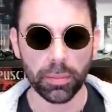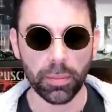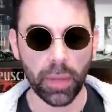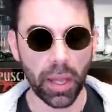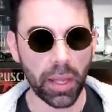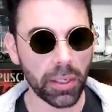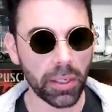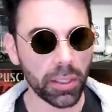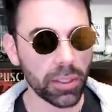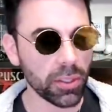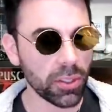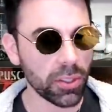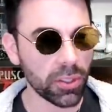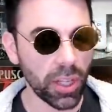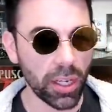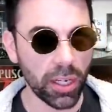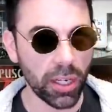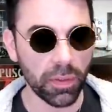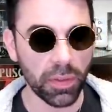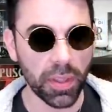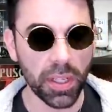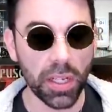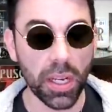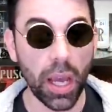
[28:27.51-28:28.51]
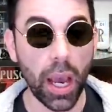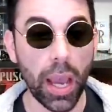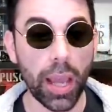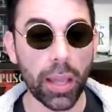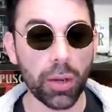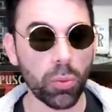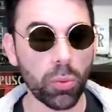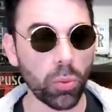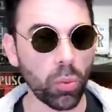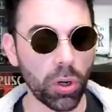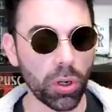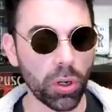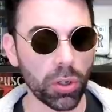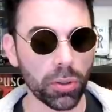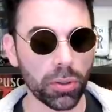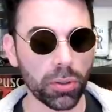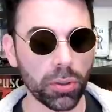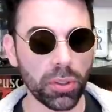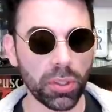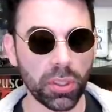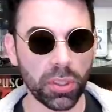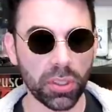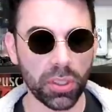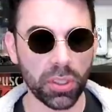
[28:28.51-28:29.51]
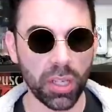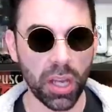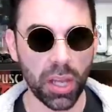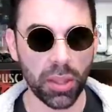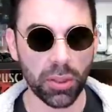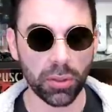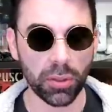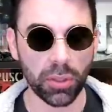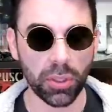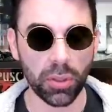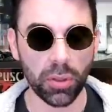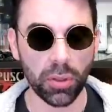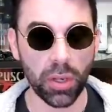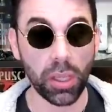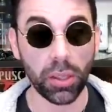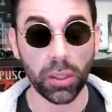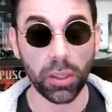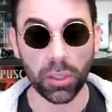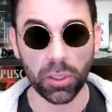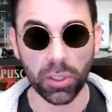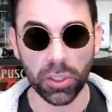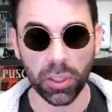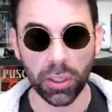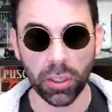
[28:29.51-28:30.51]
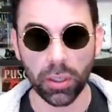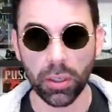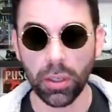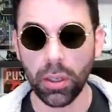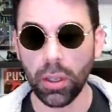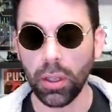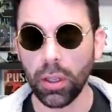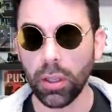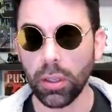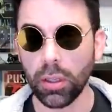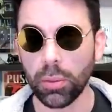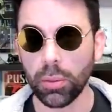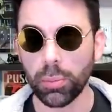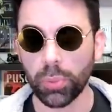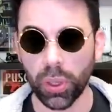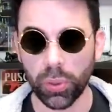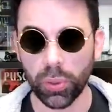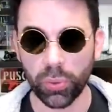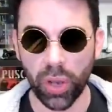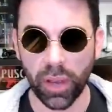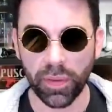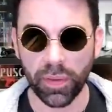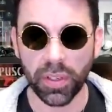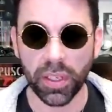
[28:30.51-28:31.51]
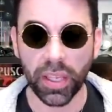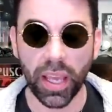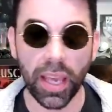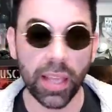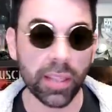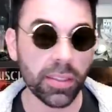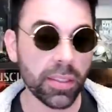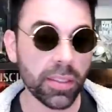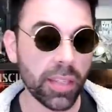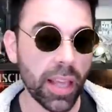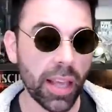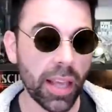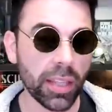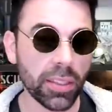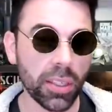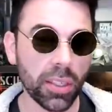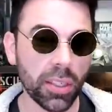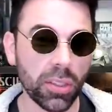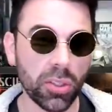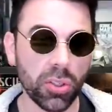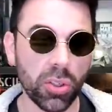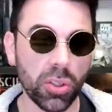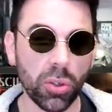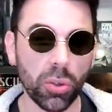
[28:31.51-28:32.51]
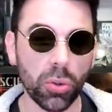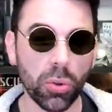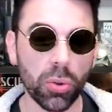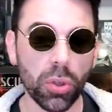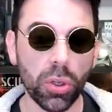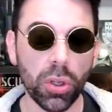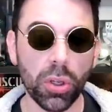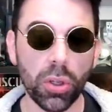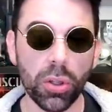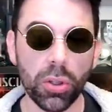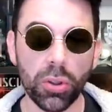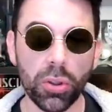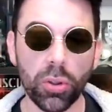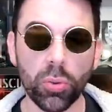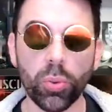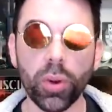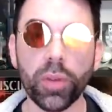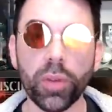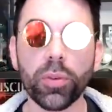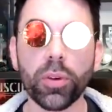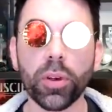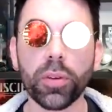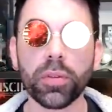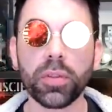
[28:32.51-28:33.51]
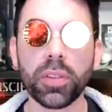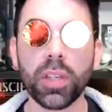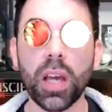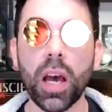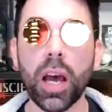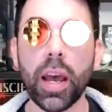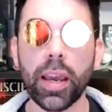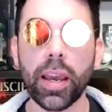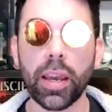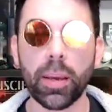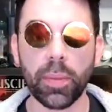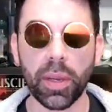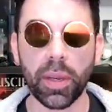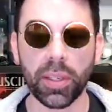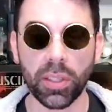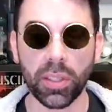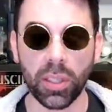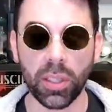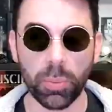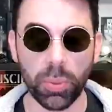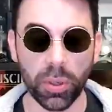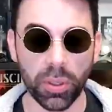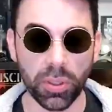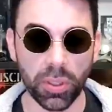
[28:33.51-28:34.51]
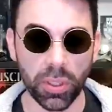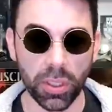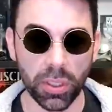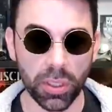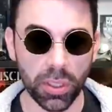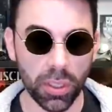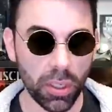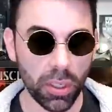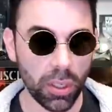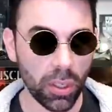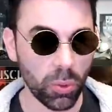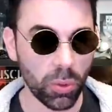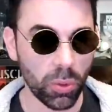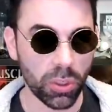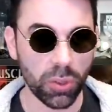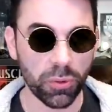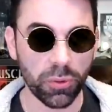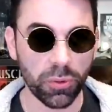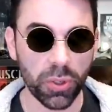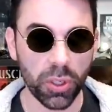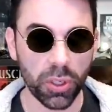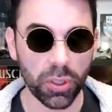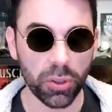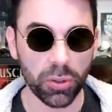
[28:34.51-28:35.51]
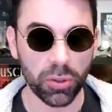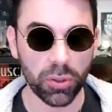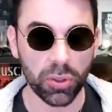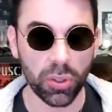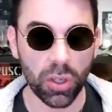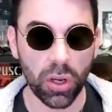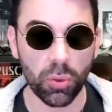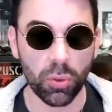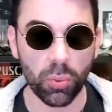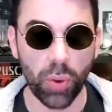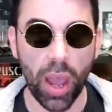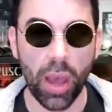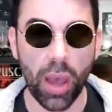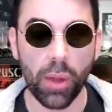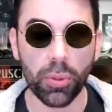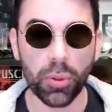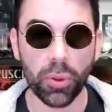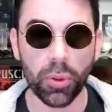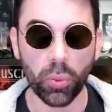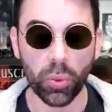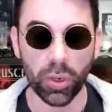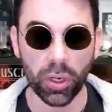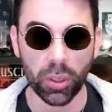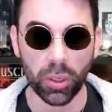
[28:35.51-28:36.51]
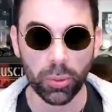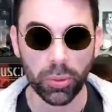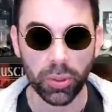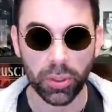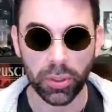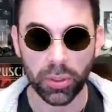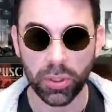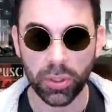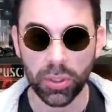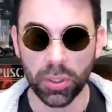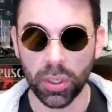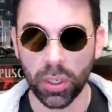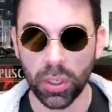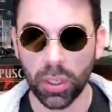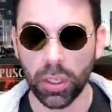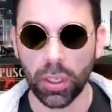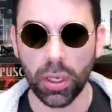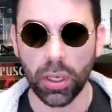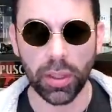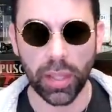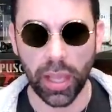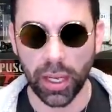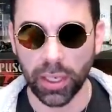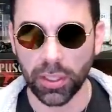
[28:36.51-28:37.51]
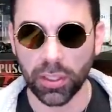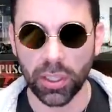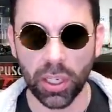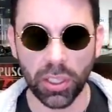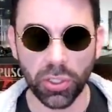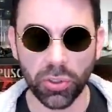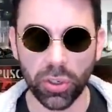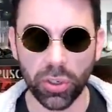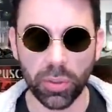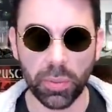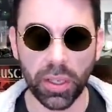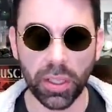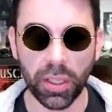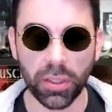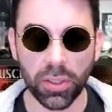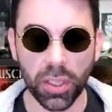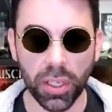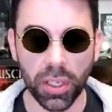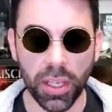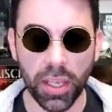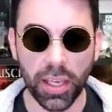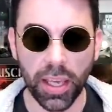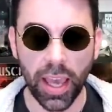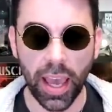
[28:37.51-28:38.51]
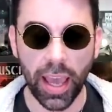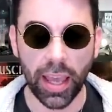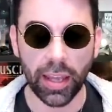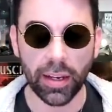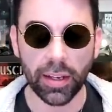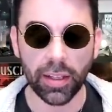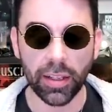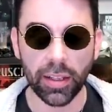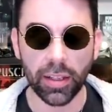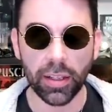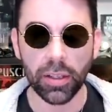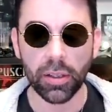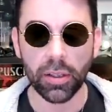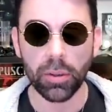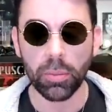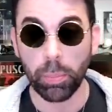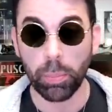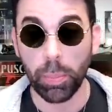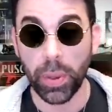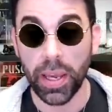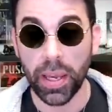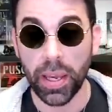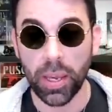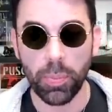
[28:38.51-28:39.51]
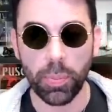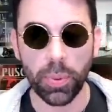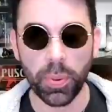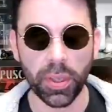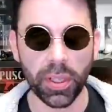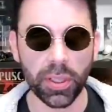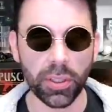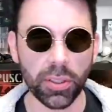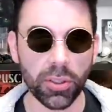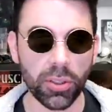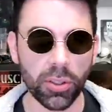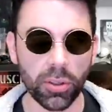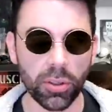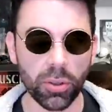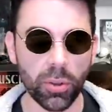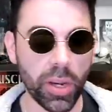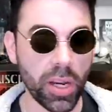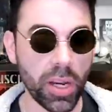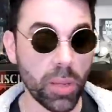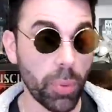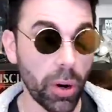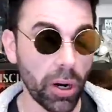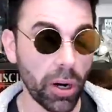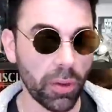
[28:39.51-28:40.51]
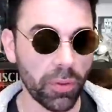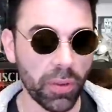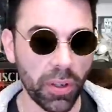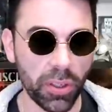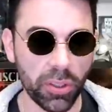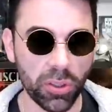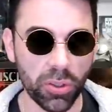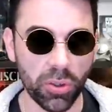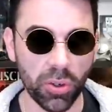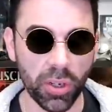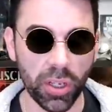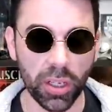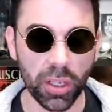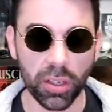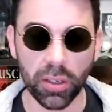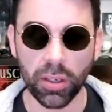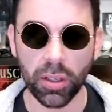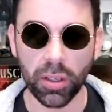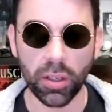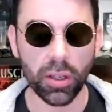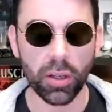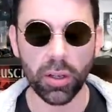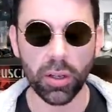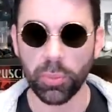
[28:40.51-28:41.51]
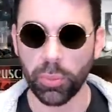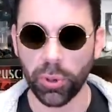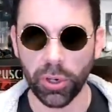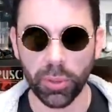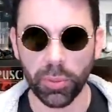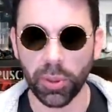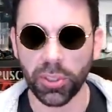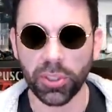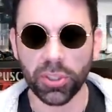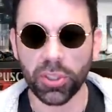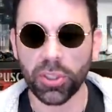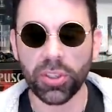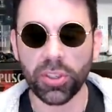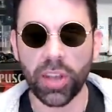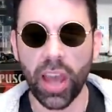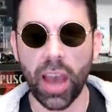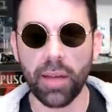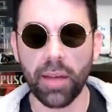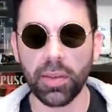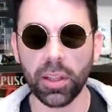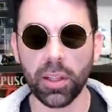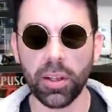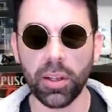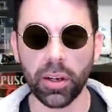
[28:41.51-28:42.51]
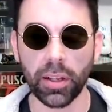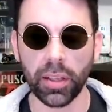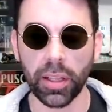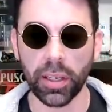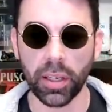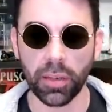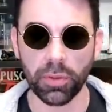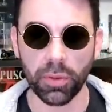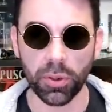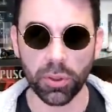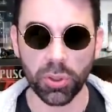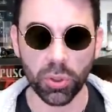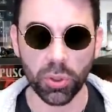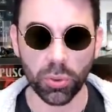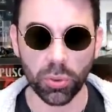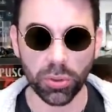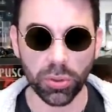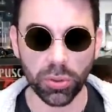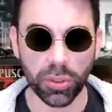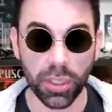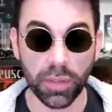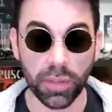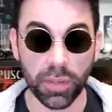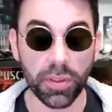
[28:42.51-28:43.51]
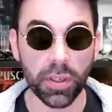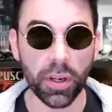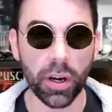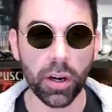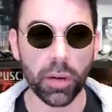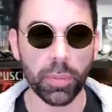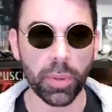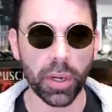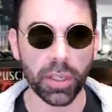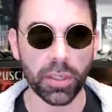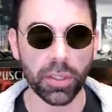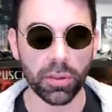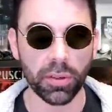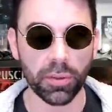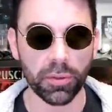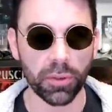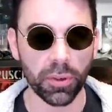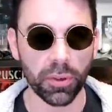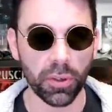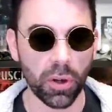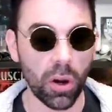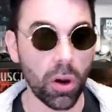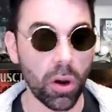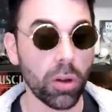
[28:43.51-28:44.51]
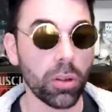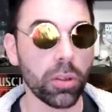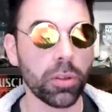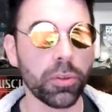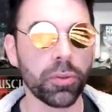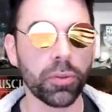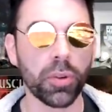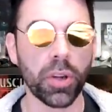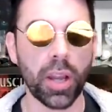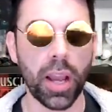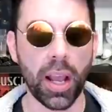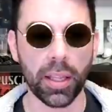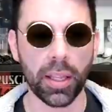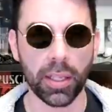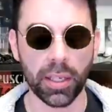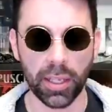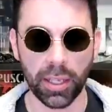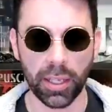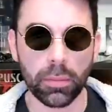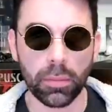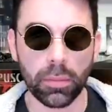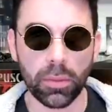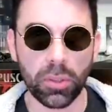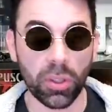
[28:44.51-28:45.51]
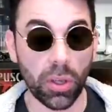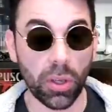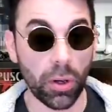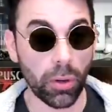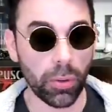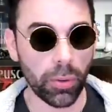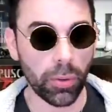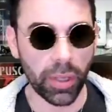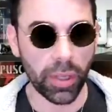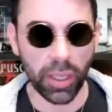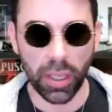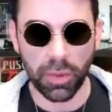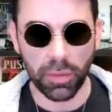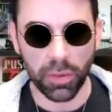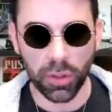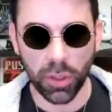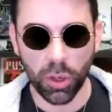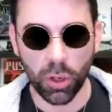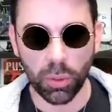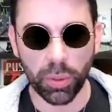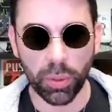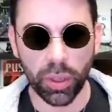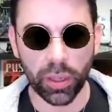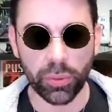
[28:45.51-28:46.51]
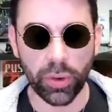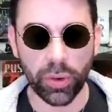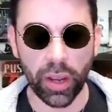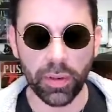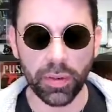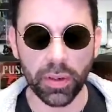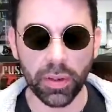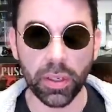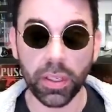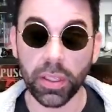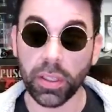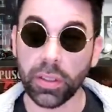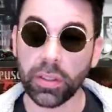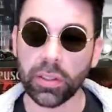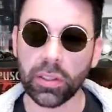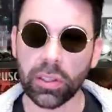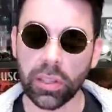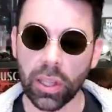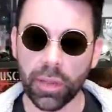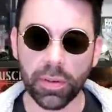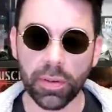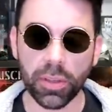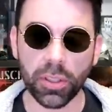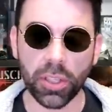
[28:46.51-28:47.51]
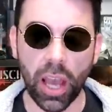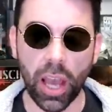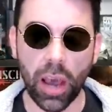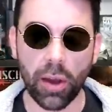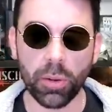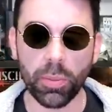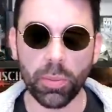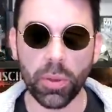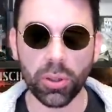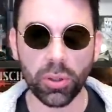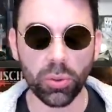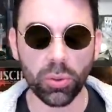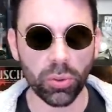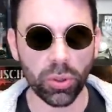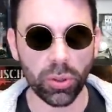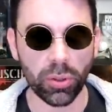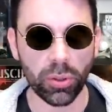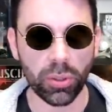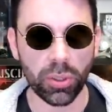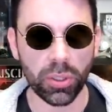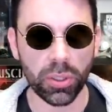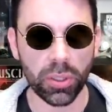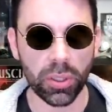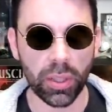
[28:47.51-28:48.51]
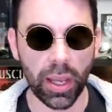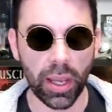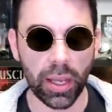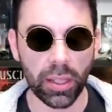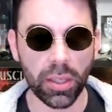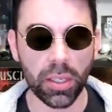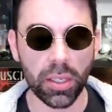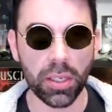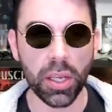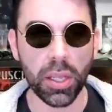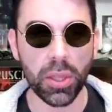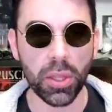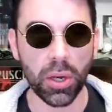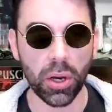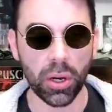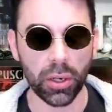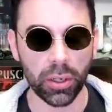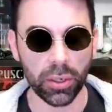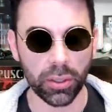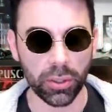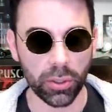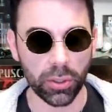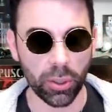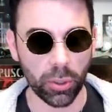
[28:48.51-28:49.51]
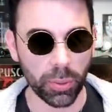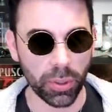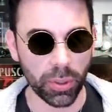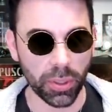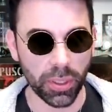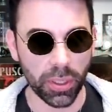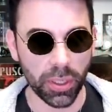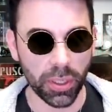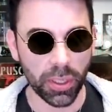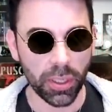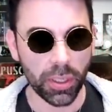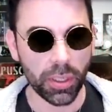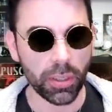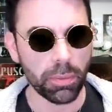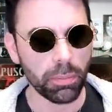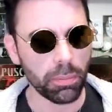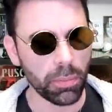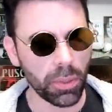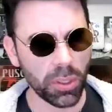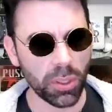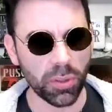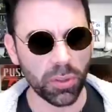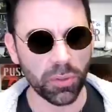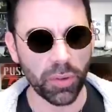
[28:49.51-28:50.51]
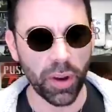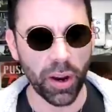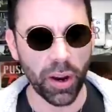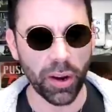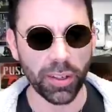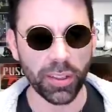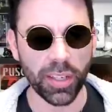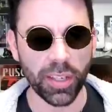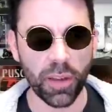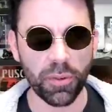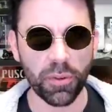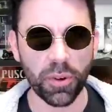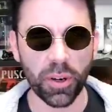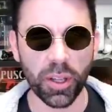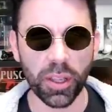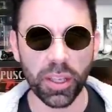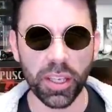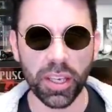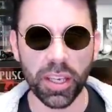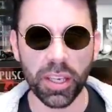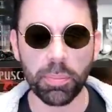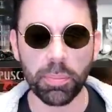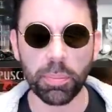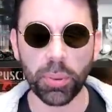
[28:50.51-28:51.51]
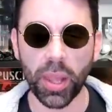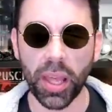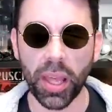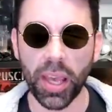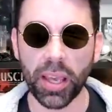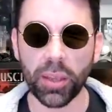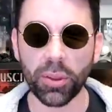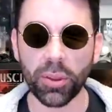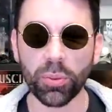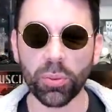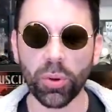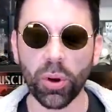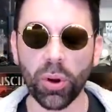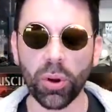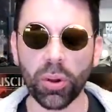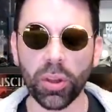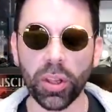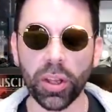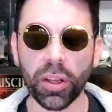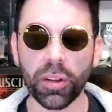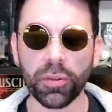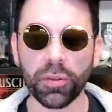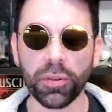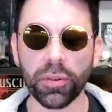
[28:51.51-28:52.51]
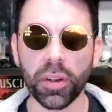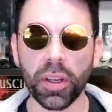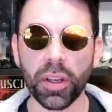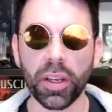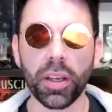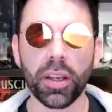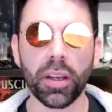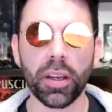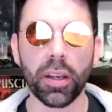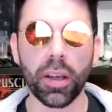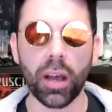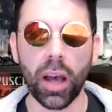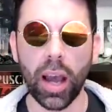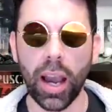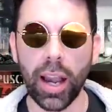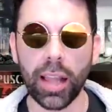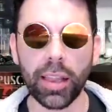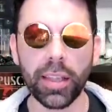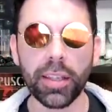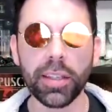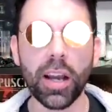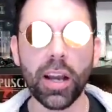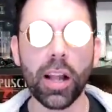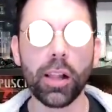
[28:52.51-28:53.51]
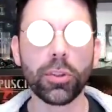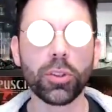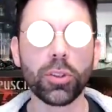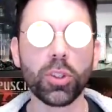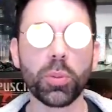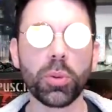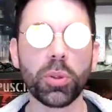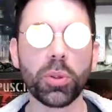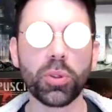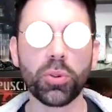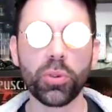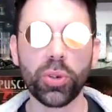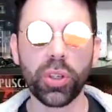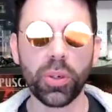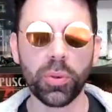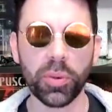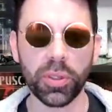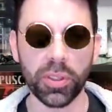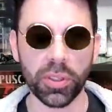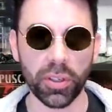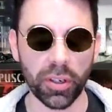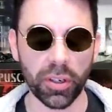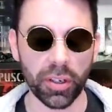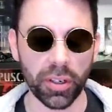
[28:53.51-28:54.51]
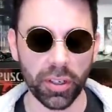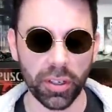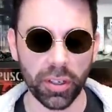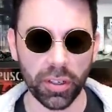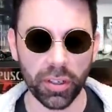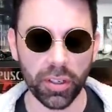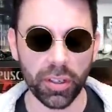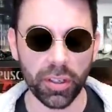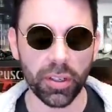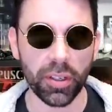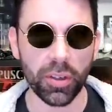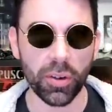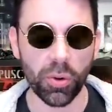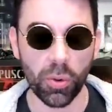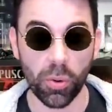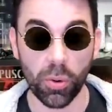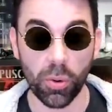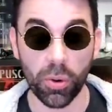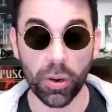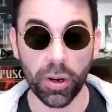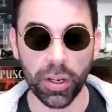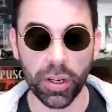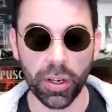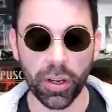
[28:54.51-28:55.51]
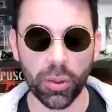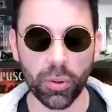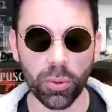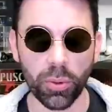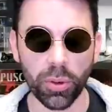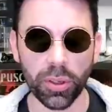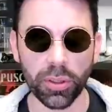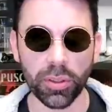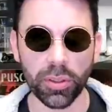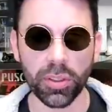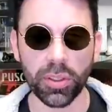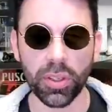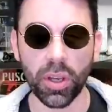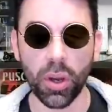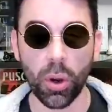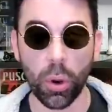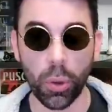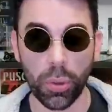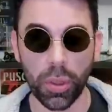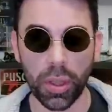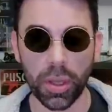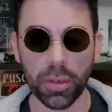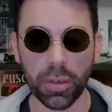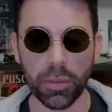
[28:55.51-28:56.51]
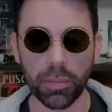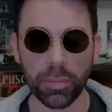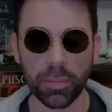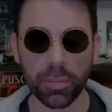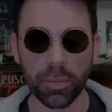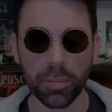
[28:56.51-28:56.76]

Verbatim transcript: And instead of the nine worlds tethered to Yggdrasil, Bloodraven gains access to the River of Time, as he puts it, which flows around the Weirwoods. And that essentially means that he can peep into any part of history and pretty much just have a look, like a virtual D V R button for all of reality. So even though Bloodraven is living down among the roots like the Níðhöggr serpent, he's very definitely playing the role of highly knowledgeable tree wizard, or in other words, Odin.